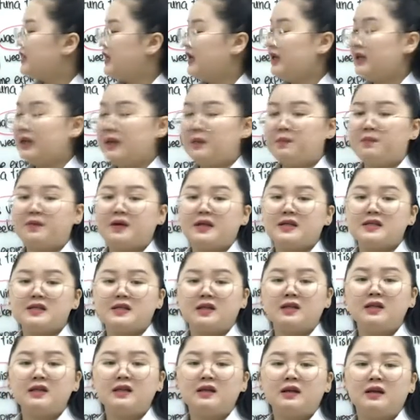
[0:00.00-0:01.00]
in the
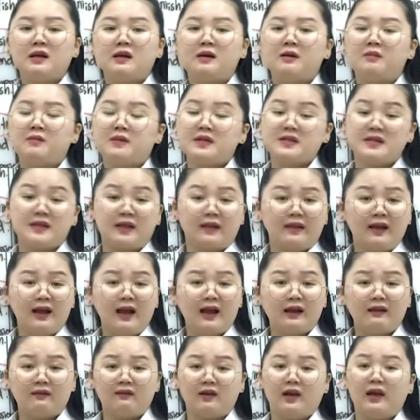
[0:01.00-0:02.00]
present
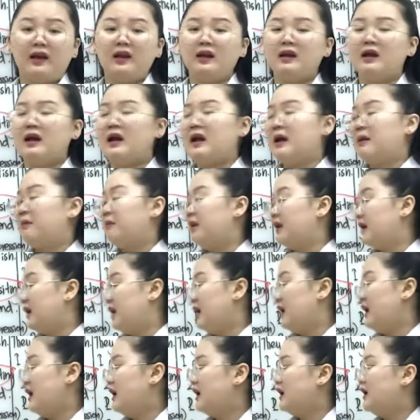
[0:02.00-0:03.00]
tense, right? But
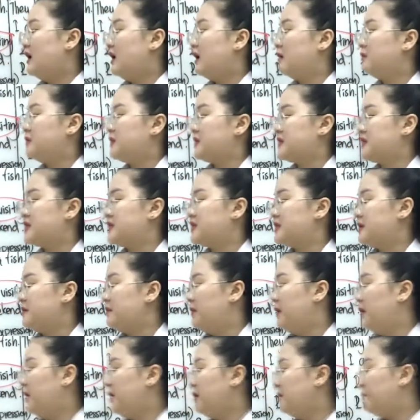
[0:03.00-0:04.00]
here present
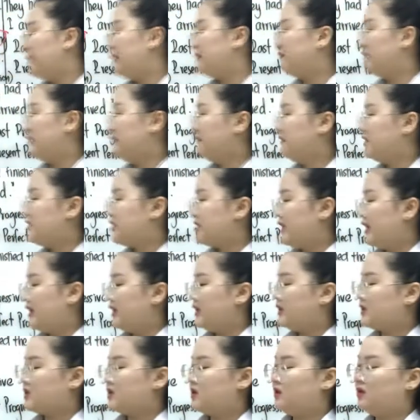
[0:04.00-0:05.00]
simple, but when we change
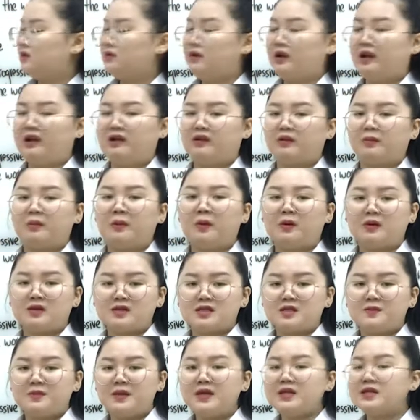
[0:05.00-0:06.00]
it to the reported
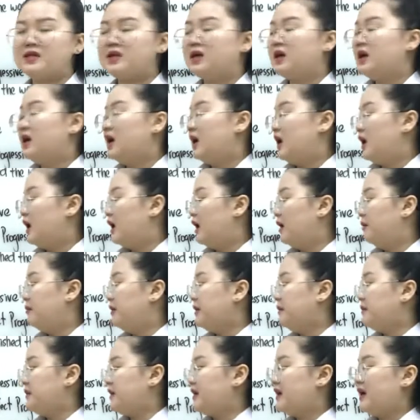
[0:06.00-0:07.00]
speech,
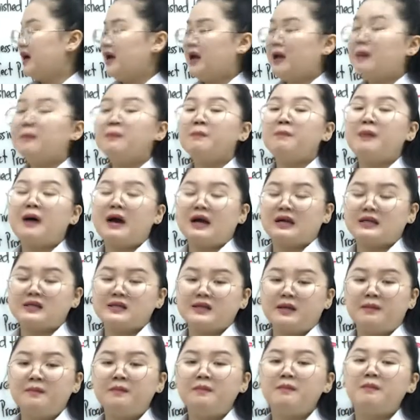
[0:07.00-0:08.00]
it became past
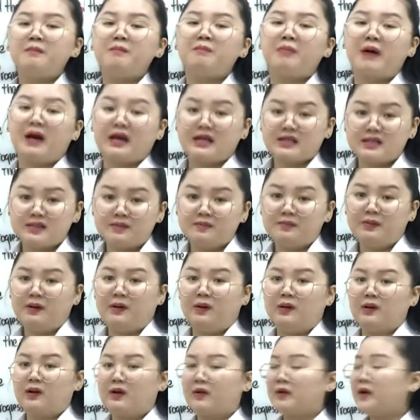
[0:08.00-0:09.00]
simple.
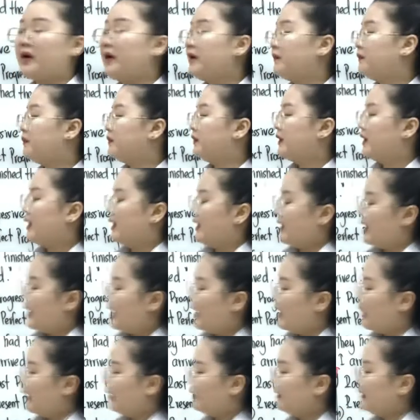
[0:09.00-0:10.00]
Alright,
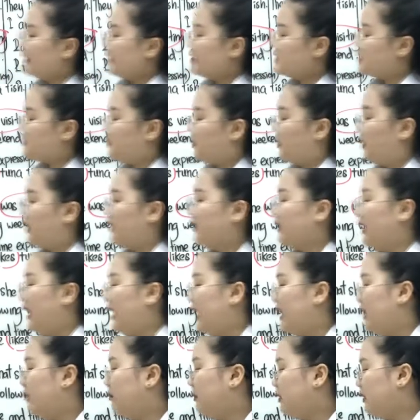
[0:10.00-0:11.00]
and next one,
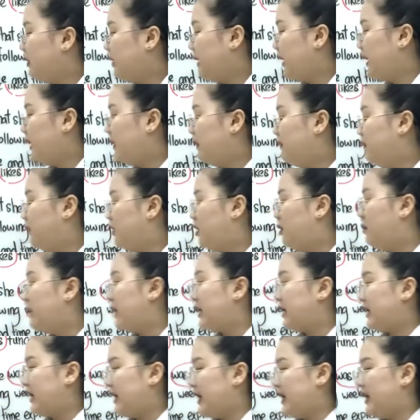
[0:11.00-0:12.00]
I am looking for
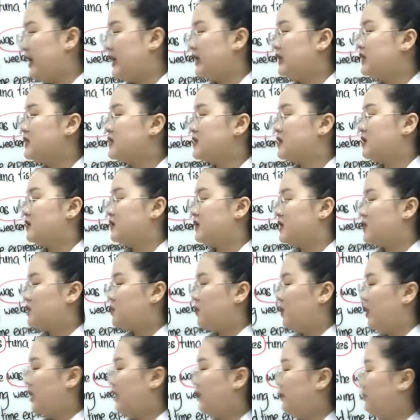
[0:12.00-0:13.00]
my keys. So this
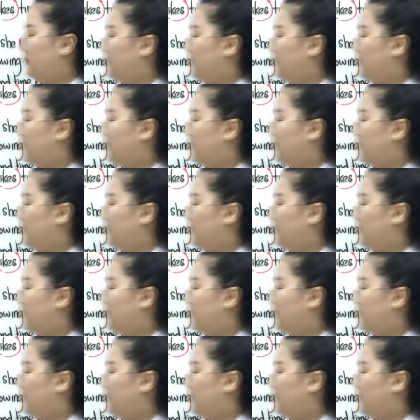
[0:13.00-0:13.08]
one,